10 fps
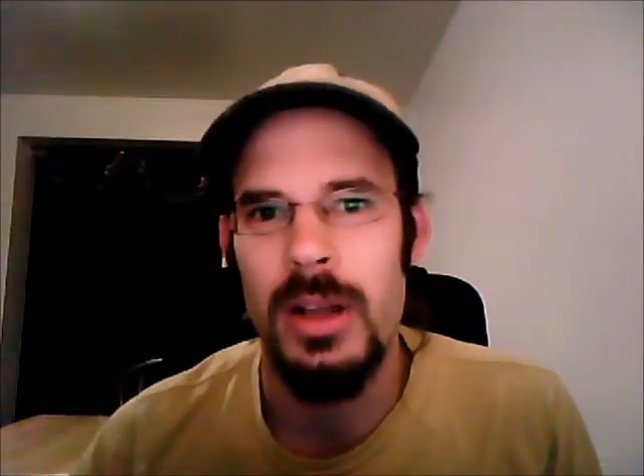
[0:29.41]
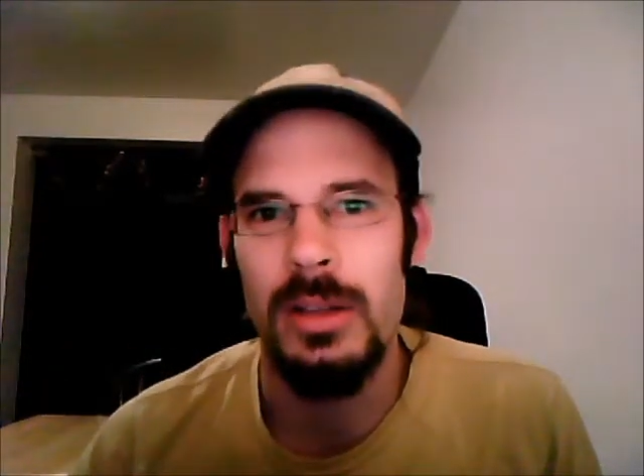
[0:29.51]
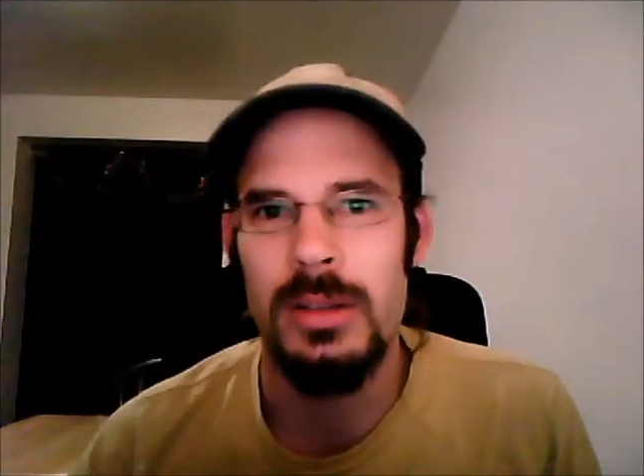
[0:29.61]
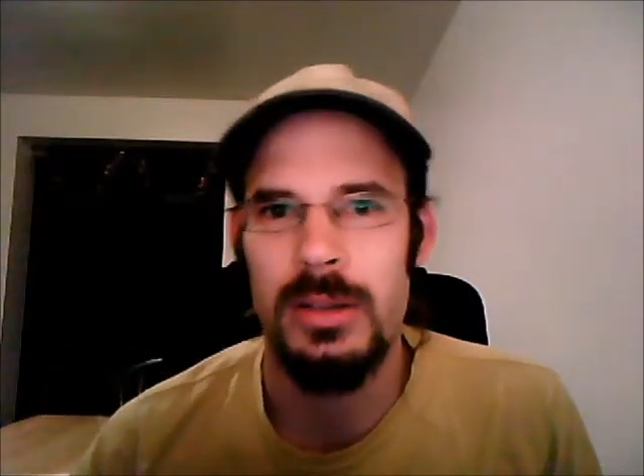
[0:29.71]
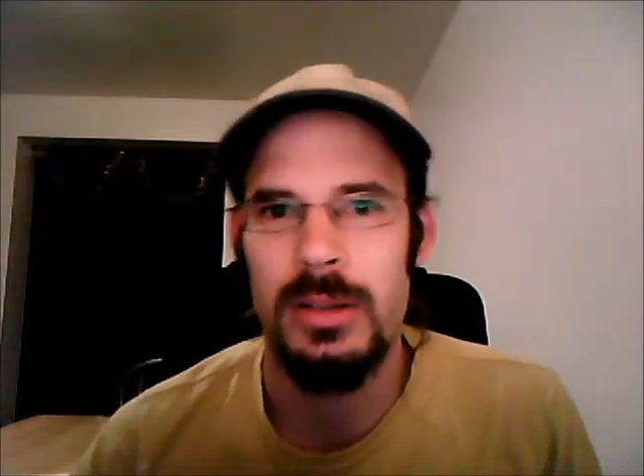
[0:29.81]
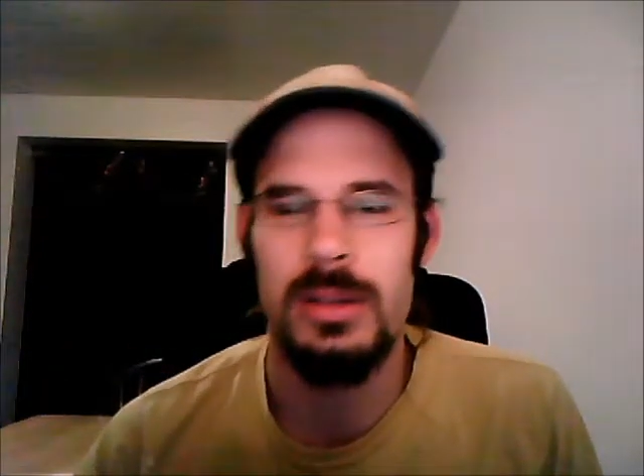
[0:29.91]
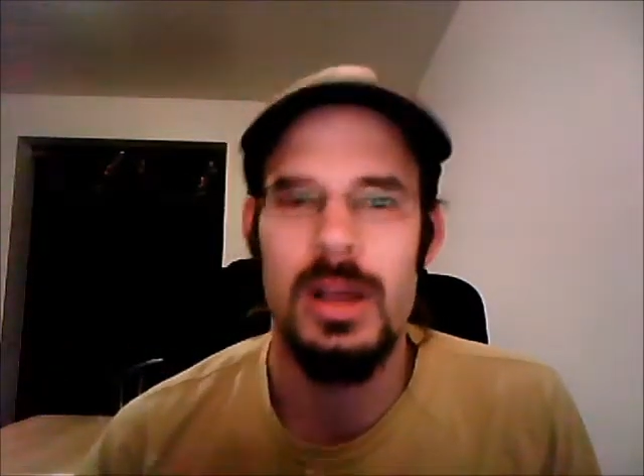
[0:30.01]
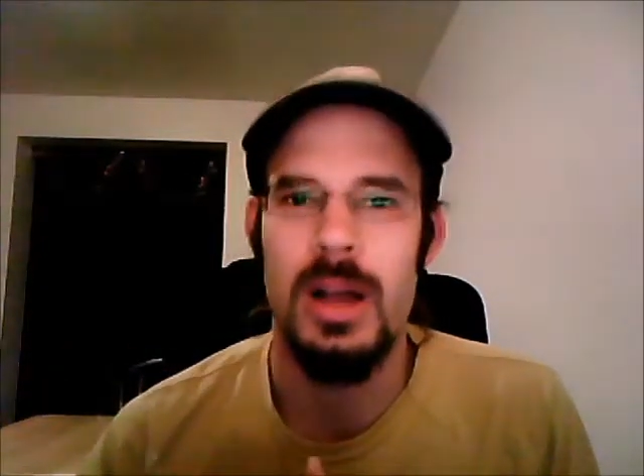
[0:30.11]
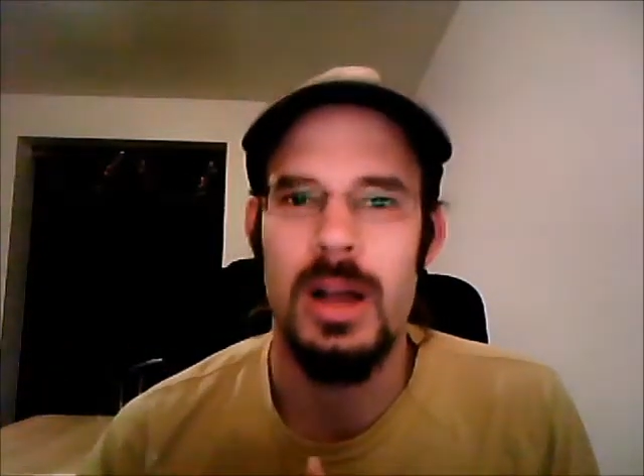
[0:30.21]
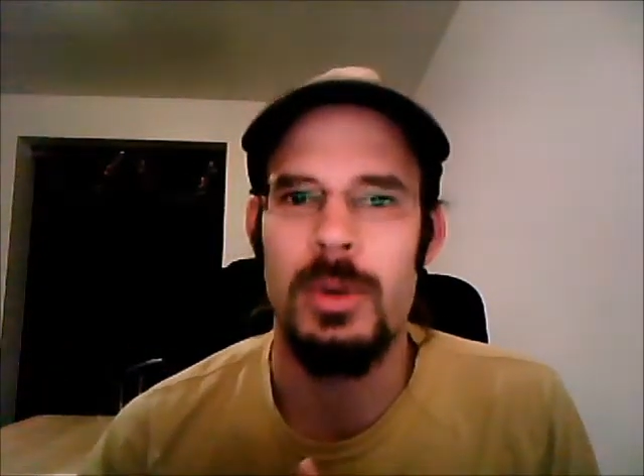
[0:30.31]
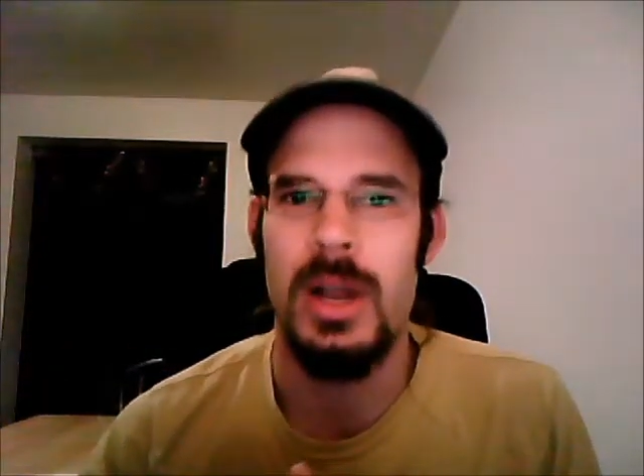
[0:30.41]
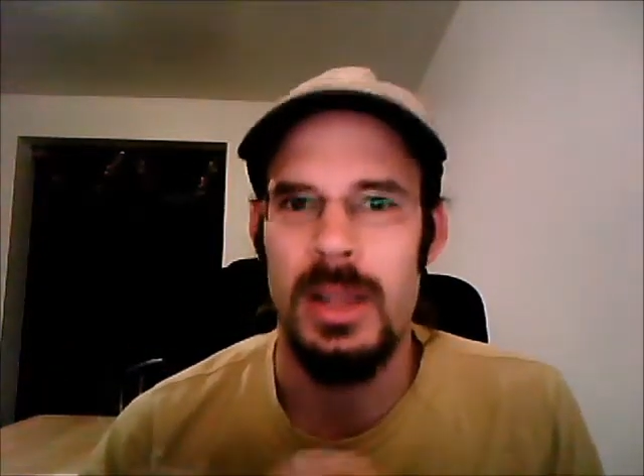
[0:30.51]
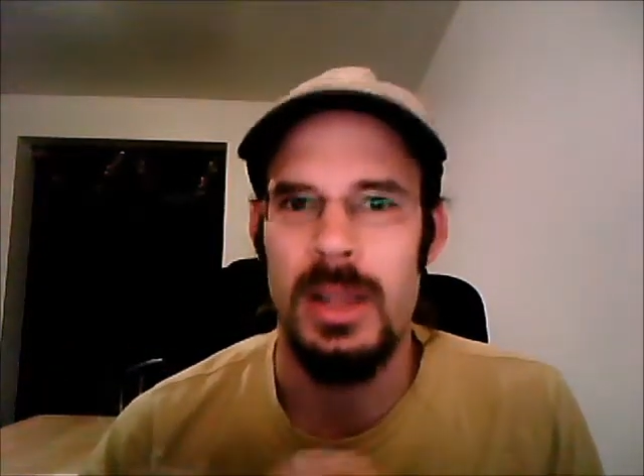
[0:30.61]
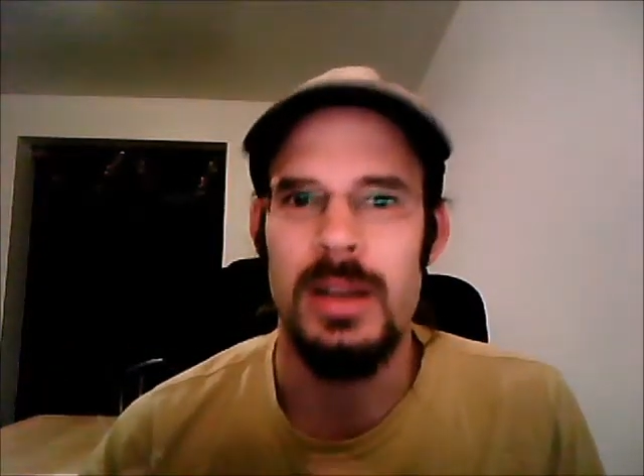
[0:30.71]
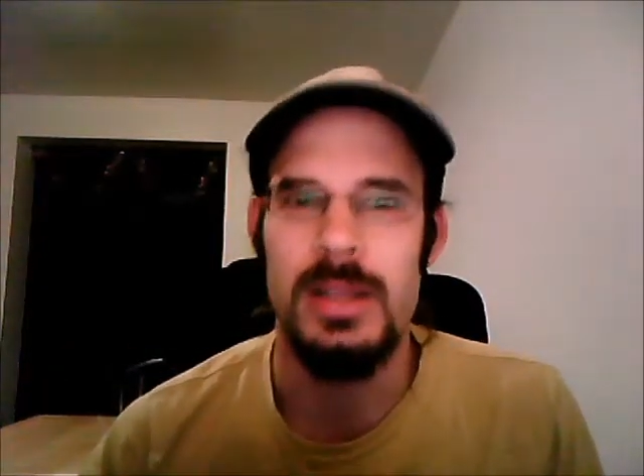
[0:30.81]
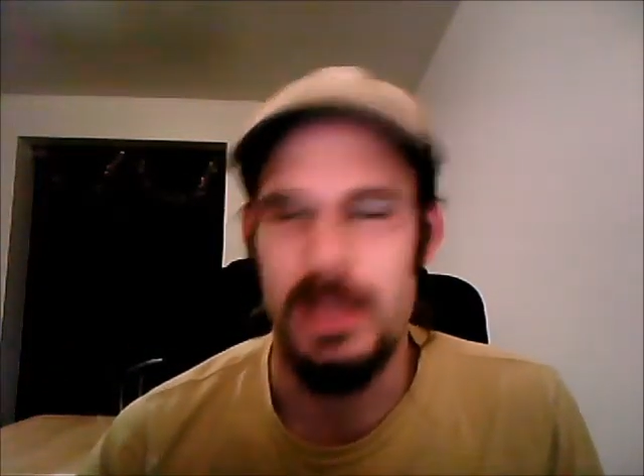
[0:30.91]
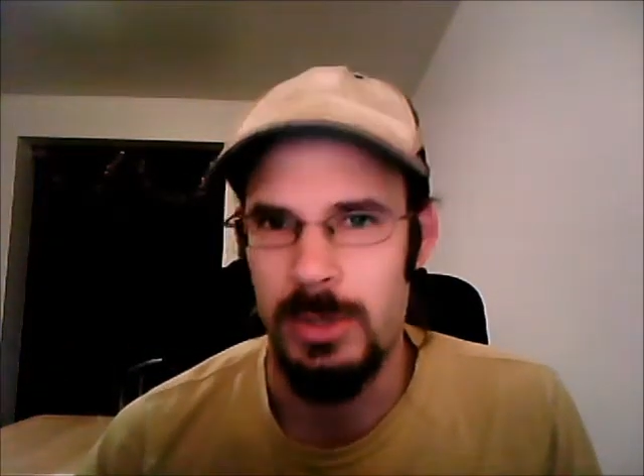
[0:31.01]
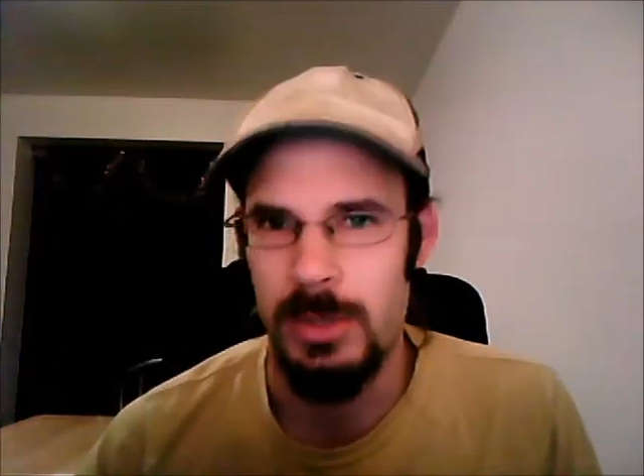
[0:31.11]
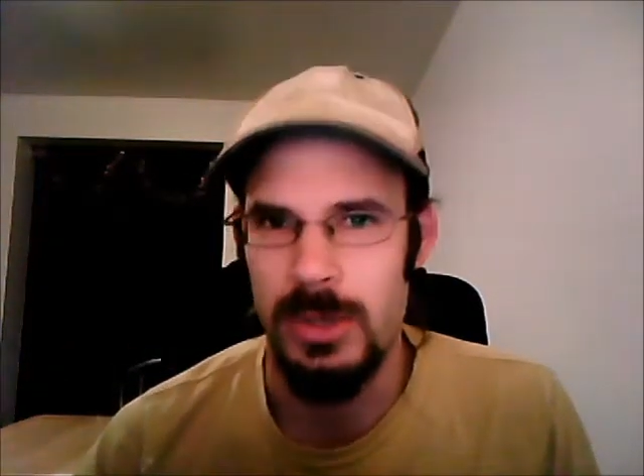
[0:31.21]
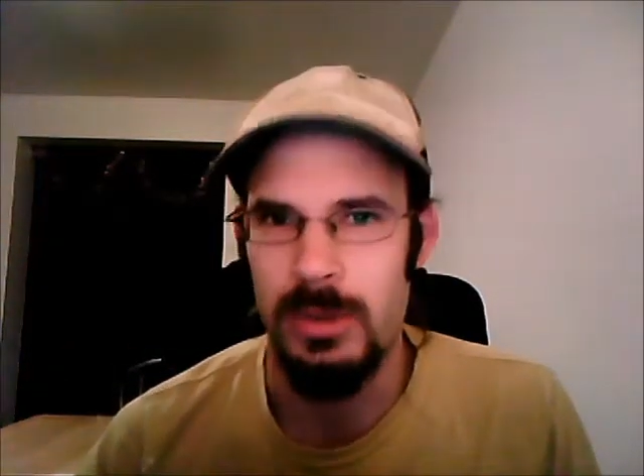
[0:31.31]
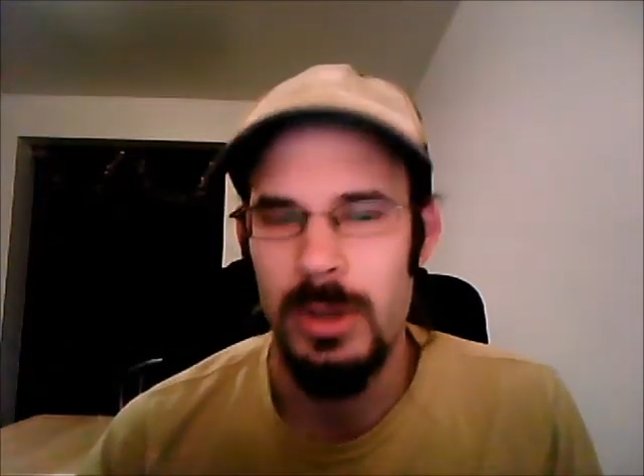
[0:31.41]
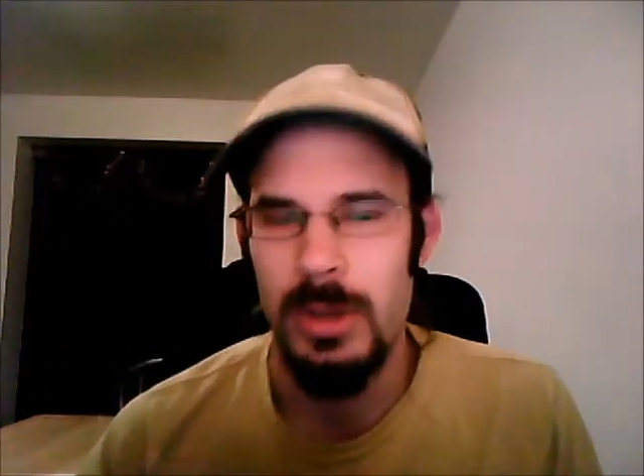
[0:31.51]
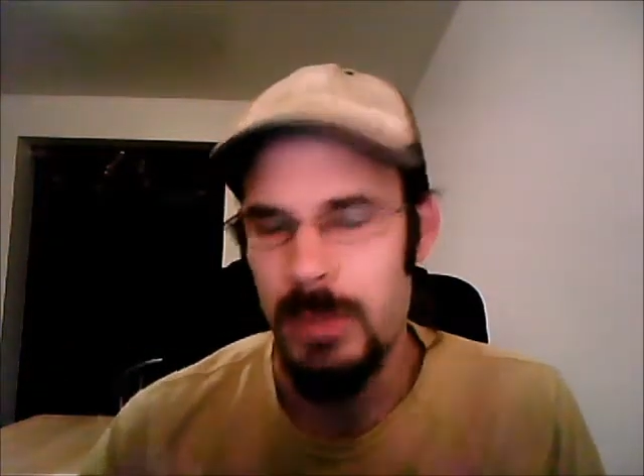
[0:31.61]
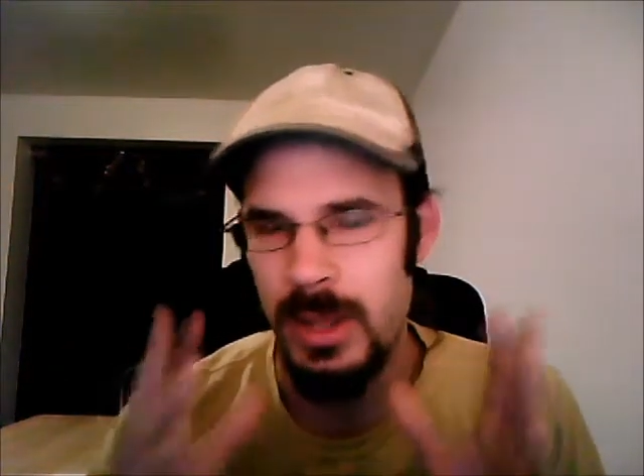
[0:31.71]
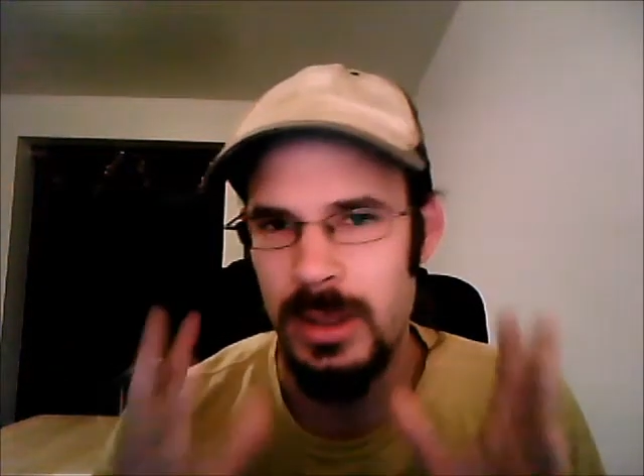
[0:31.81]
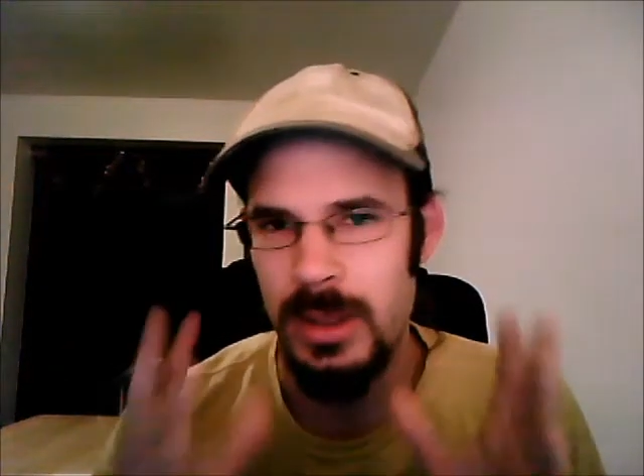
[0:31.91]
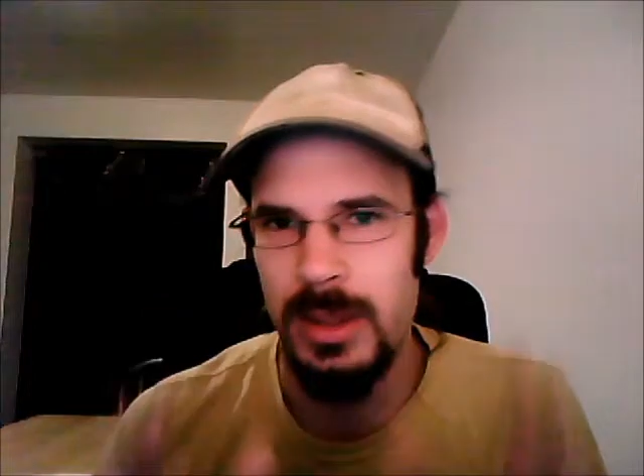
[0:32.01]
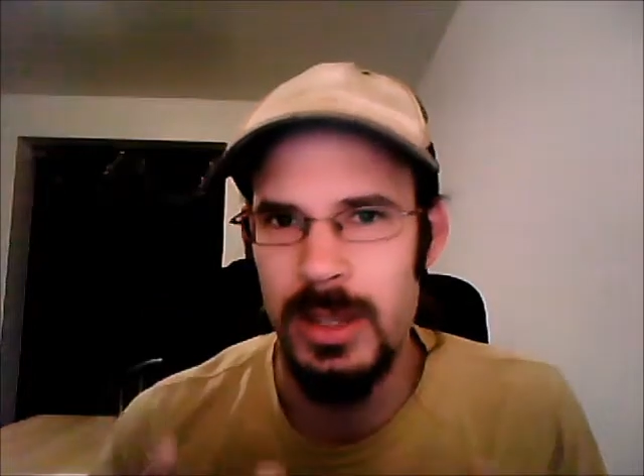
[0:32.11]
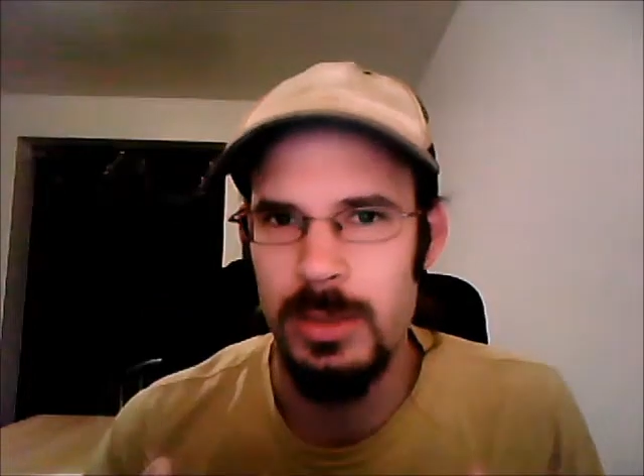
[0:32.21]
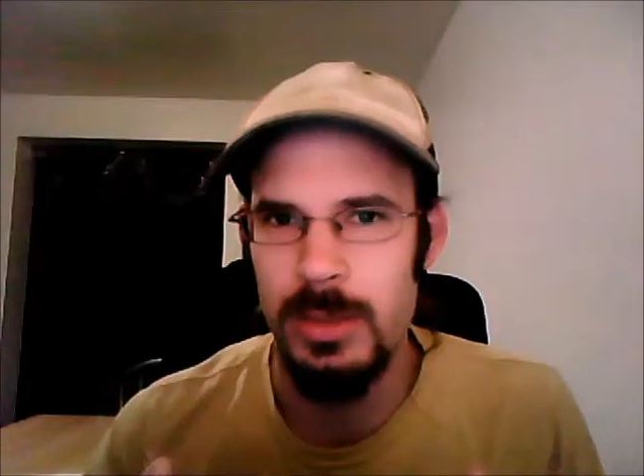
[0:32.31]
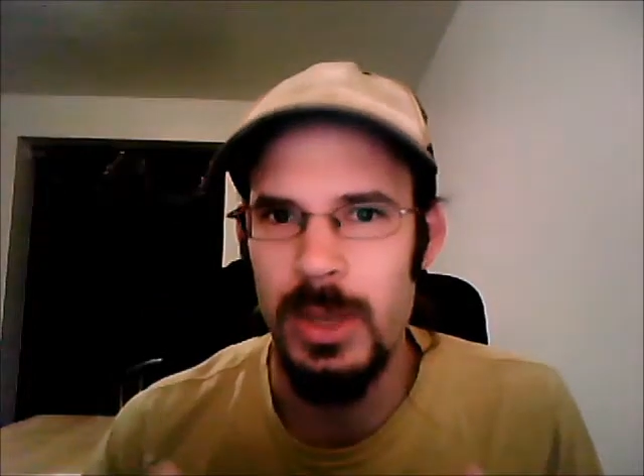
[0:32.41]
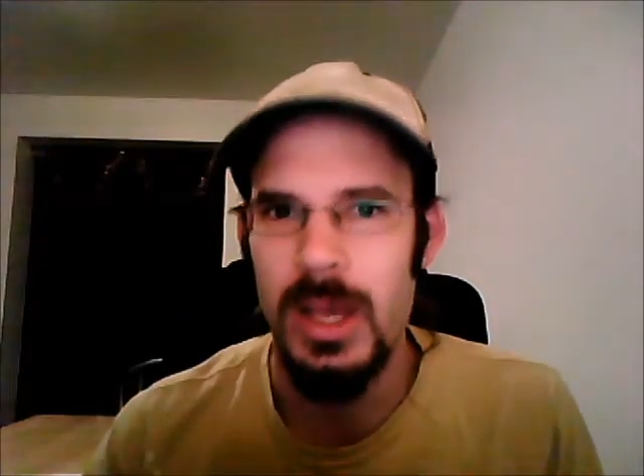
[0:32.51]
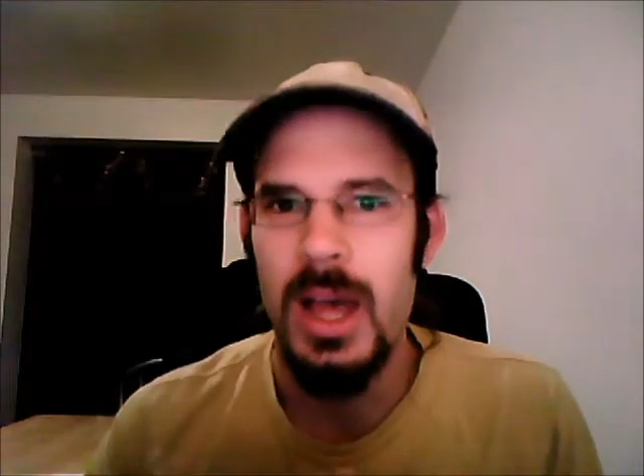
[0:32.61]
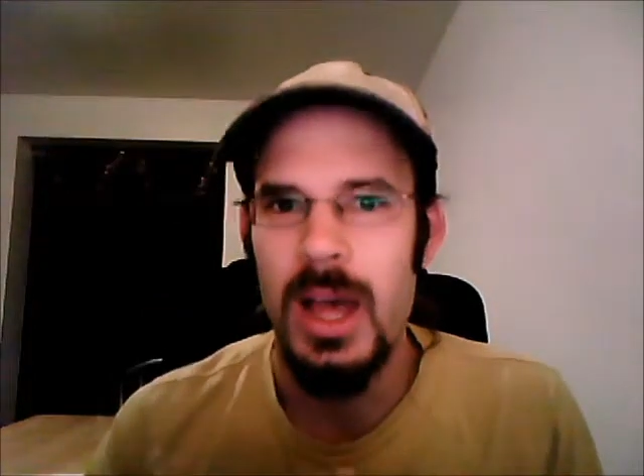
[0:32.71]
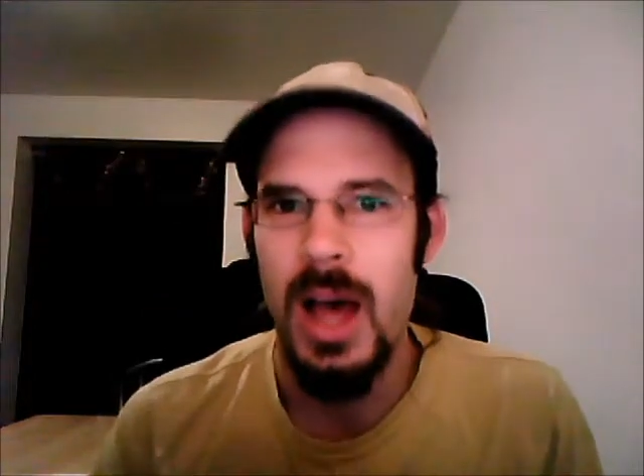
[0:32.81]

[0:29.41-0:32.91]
I'll talk about at the end of this episode. But this week,